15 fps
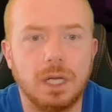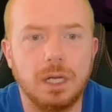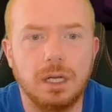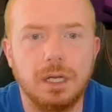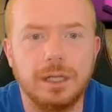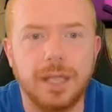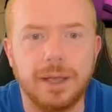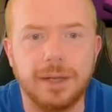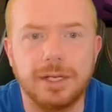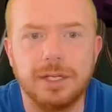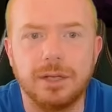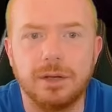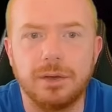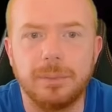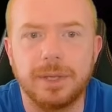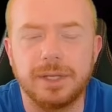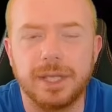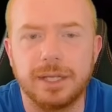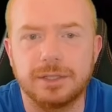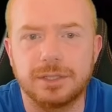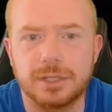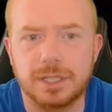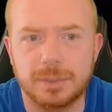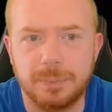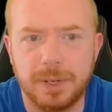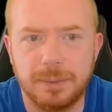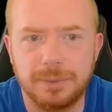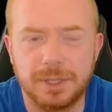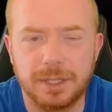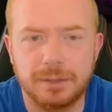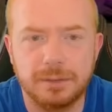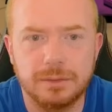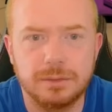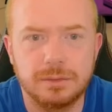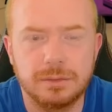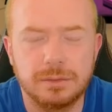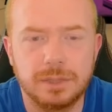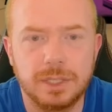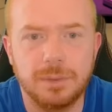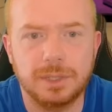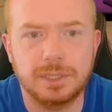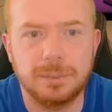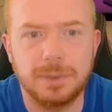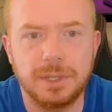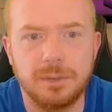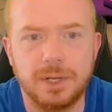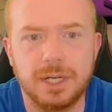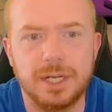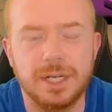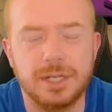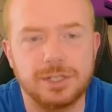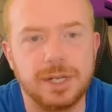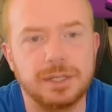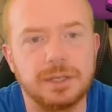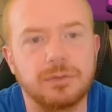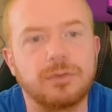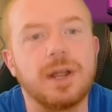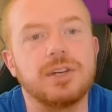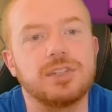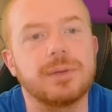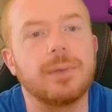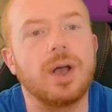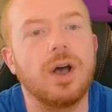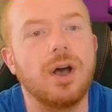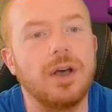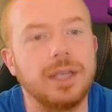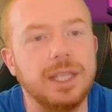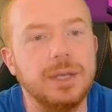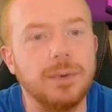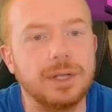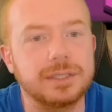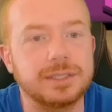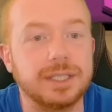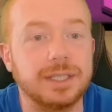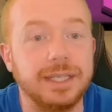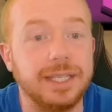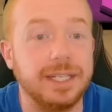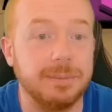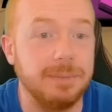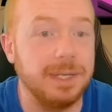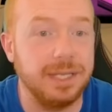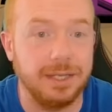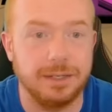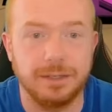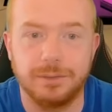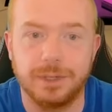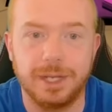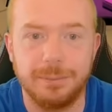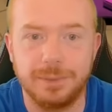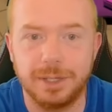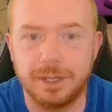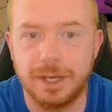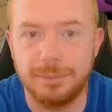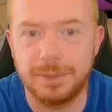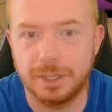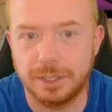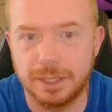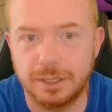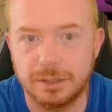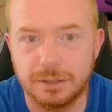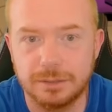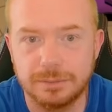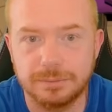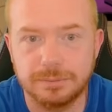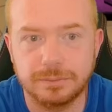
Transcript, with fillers: Uh, yeah, I need to know about the answer to this pub thing. He wants to be the one to initiate the friendship. Oh, he wants to lead me. Well, I'm a, I'm the leader.